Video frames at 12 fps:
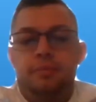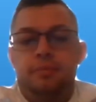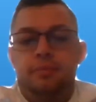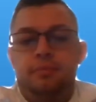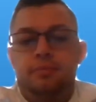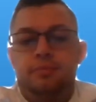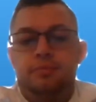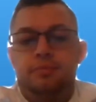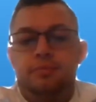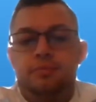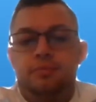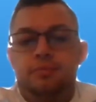
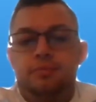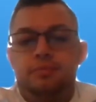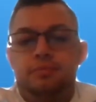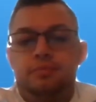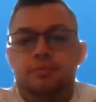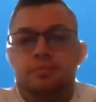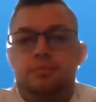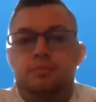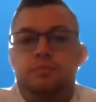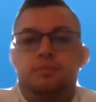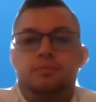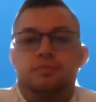Nobody speaks.